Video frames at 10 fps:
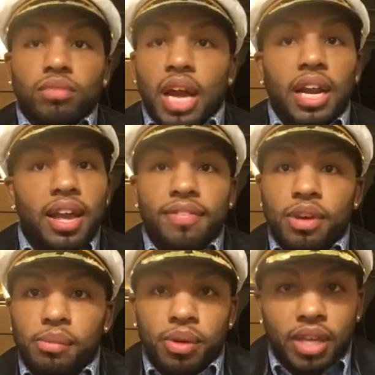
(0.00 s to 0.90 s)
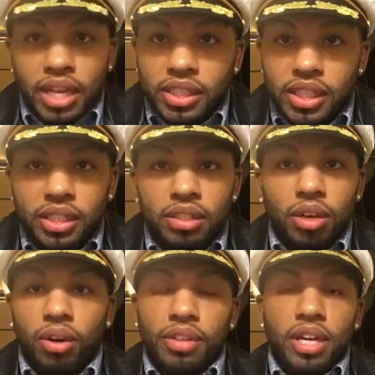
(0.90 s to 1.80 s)
have communication,
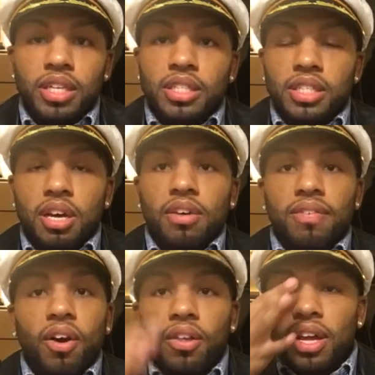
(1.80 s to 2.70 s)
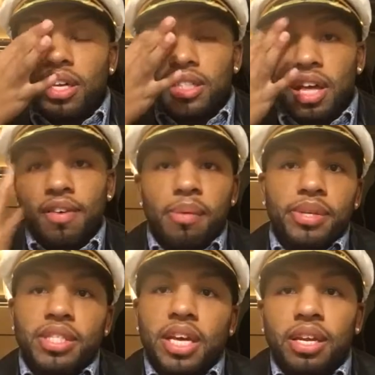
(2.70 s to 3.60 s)
all that good stuff. All that good stuff I've
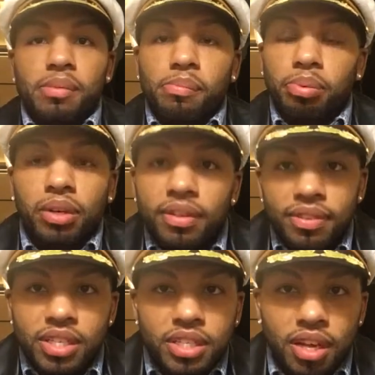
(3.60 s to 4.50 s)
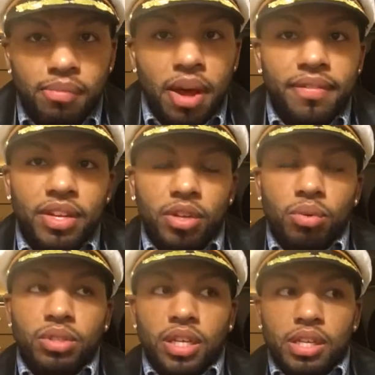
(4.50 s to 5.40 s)
been saying in previous of my
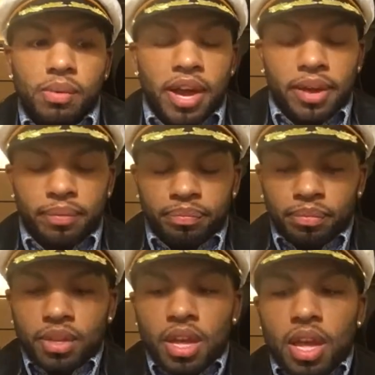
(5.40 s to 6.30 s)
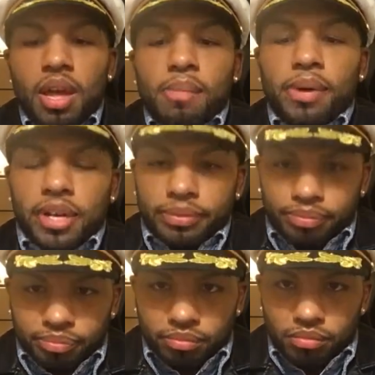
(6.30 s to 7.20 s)
videos anyway. But
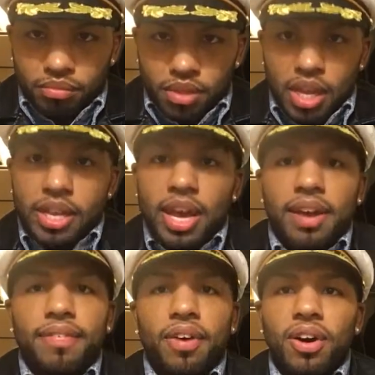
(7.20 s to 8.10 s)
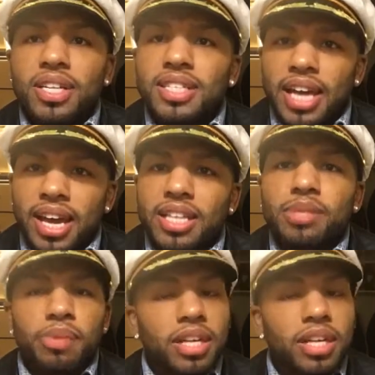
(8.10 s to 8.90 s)
yeah, as far as that, it's